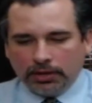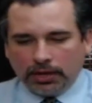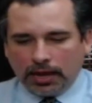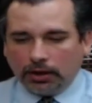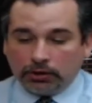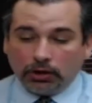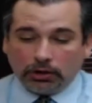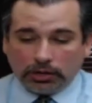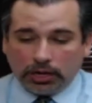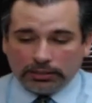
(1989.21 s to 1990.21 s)
alcohol
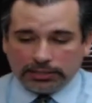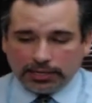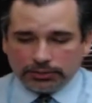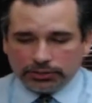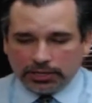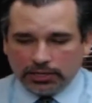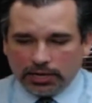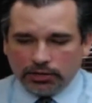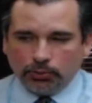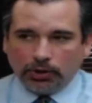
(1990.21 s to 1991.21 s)
contents,
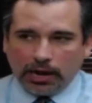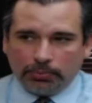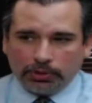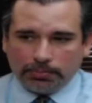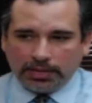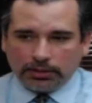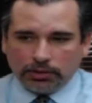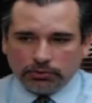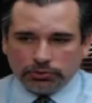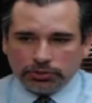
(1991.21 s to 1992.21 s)
and you were able to beat
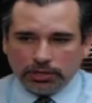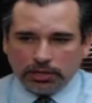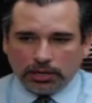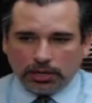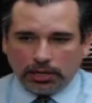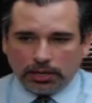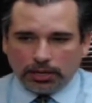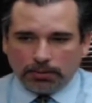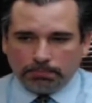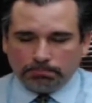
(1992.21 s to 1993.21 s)
those
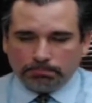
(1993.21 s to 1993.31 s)
on